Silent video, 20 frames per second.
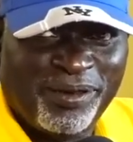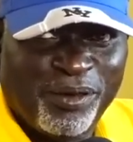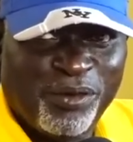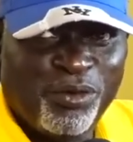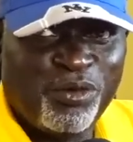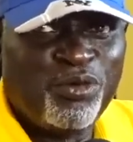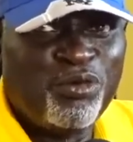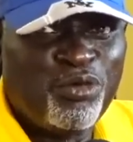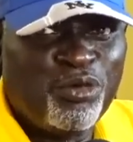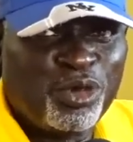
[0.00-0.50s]

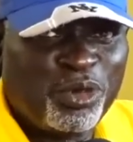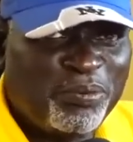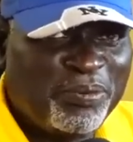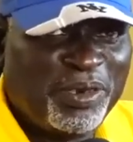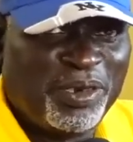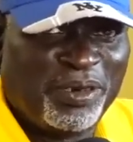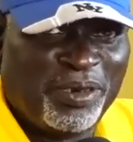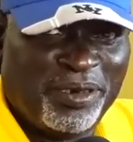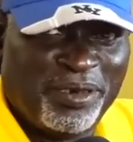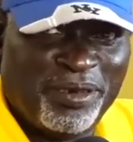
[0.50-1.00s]
Who knows
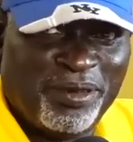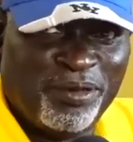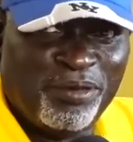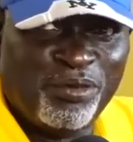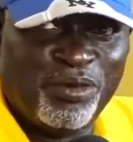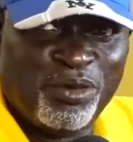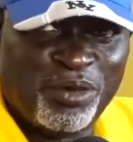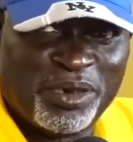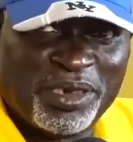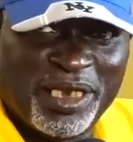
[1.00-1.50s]
me?
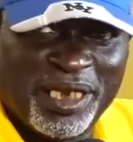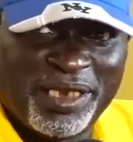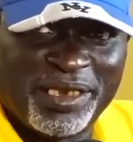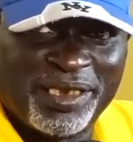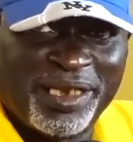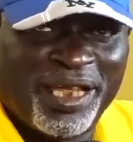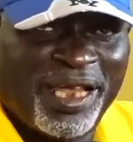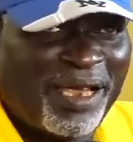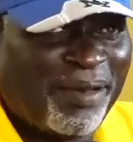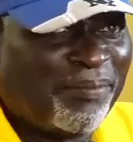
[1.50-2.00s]
Knows that
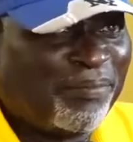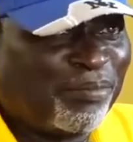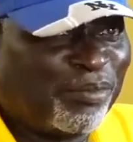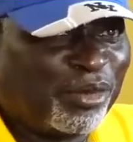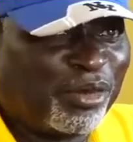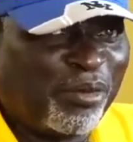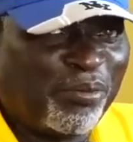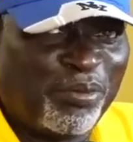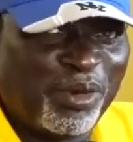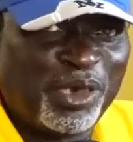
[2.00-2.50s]
I'm
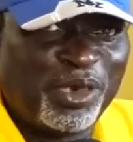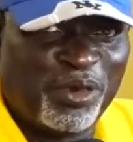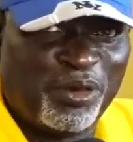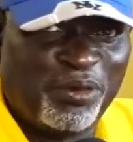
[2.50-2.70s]
somebody